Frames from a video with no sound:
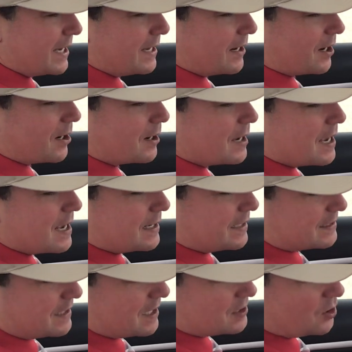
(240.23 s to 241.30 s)
here. This
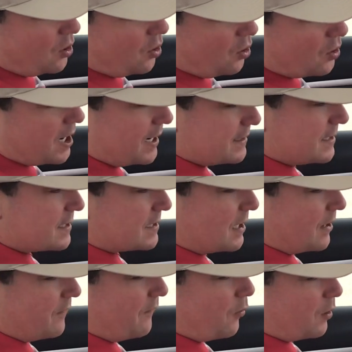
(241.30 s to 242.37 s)
does all kinds of
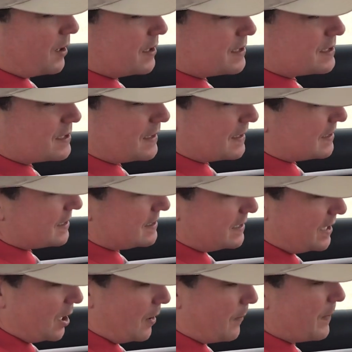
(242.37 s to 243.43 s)
stuff for us. Lets us
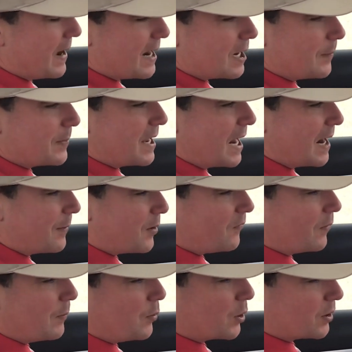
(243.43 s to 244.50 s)
see our backup camera if
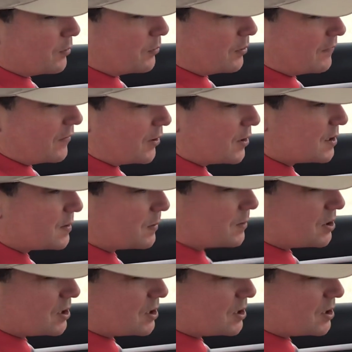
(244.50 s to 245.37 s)
we put it in reverse, which